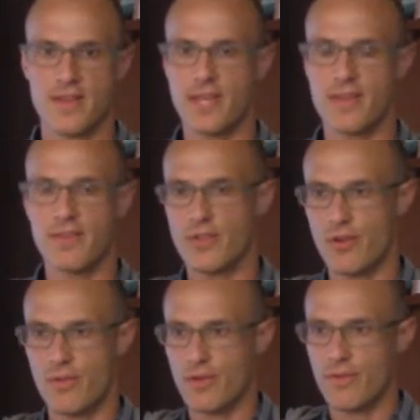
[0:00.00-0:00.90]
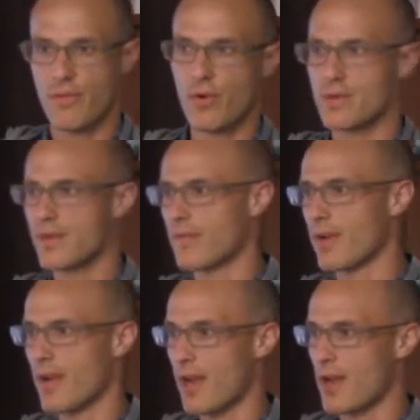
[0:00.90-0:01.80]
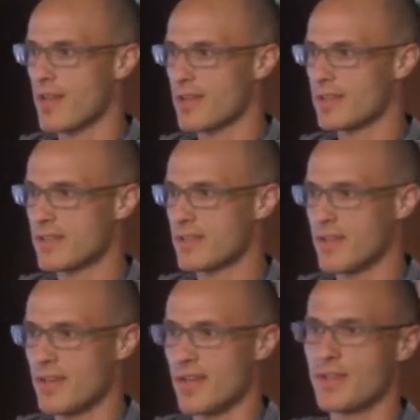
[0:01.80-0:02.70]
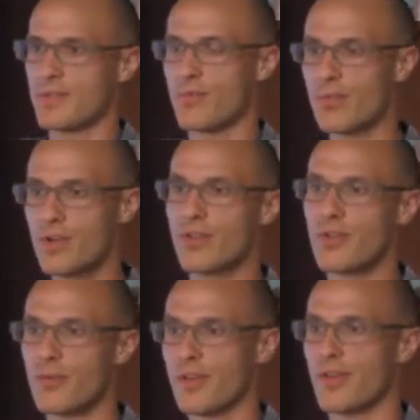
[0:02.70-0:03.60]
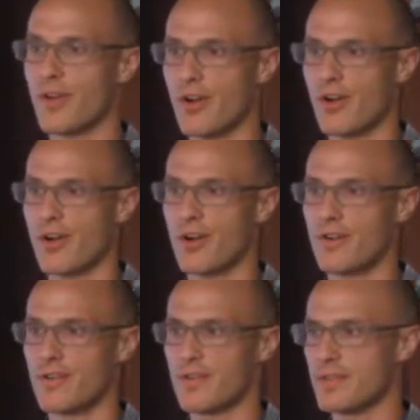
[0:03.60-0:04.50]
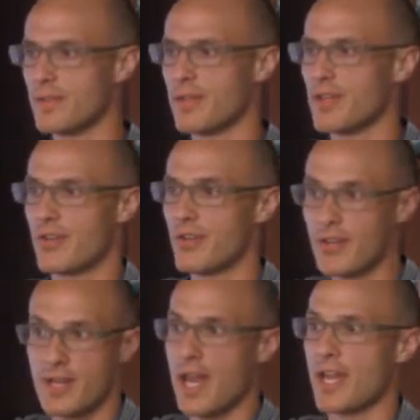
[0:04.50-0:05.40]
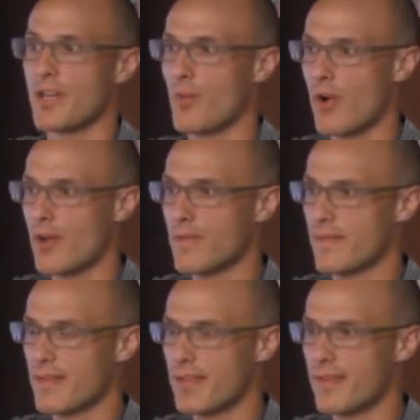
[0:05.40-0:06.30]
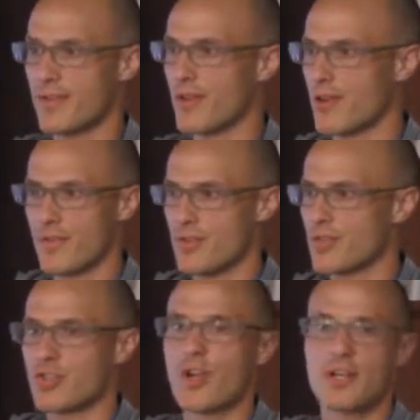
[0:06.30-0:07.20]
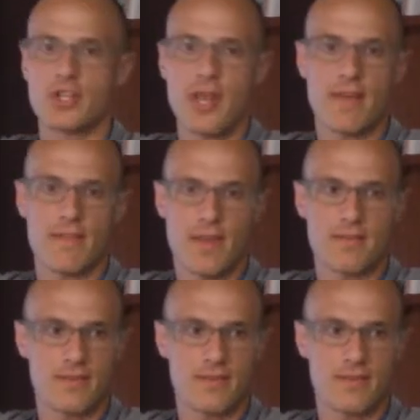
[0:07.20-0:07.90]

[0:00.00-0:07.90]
Even though there are 4 different areas, it's really, really hard to be good in any one if you're stretched that thin.